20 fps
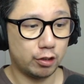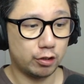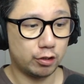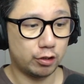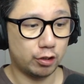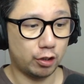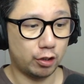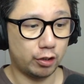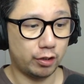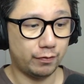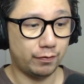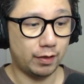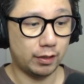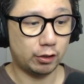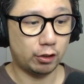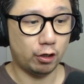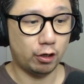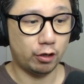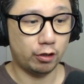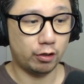so if i
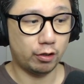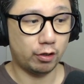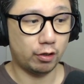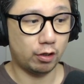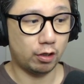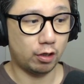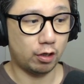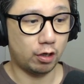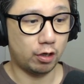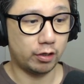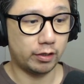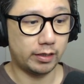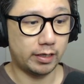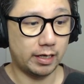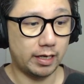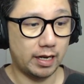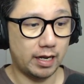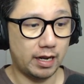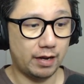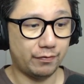turn on
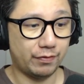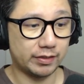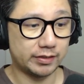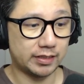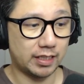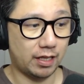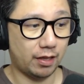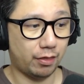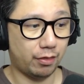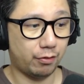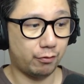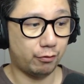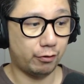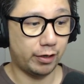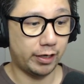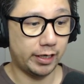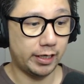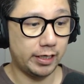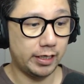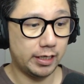fsr
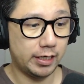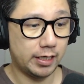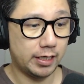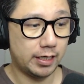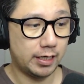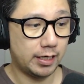3